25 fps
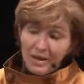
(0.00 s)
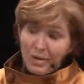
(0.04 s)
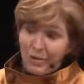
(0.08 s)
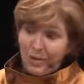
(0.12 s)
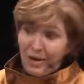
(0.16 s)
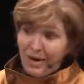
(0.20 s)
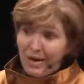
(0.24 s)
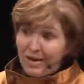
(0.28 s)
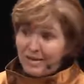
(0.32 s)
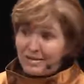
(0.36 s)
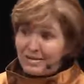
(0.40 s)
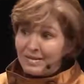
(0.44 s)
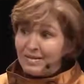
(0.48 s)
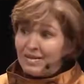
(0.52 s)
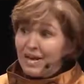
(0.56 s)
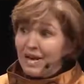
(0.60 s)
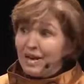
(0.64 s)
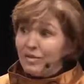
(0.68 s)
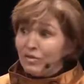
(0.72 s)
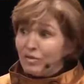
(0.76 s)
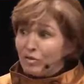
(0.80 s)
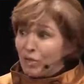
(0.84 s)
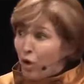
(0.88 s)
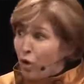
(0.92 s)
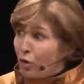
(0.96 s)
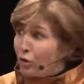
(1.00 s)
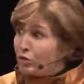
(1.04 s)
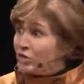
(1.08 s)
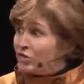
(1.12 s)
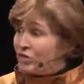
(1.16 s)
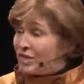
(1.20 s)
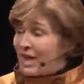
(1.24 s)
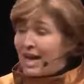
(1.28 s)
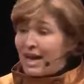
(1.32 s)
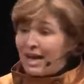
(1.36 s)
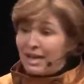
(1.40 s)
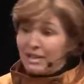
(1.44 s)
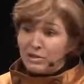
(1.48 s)
U.S., those
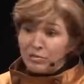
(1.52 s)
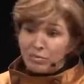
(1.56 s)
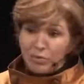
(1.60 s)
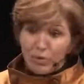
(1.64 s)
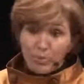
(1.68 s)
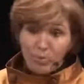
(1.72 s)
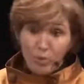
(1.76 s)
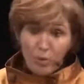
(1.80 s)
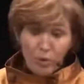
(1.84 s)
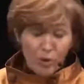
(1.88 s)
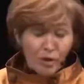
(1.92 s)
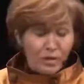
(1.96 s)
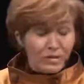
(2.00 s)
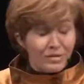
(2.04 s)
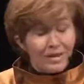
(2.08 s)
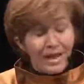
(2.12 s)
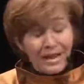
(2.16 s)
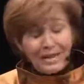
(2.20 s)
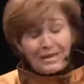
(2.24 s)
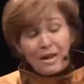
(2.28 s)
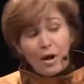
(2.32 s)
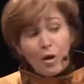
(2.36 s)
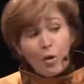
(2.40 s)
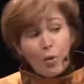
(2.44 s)
dads report that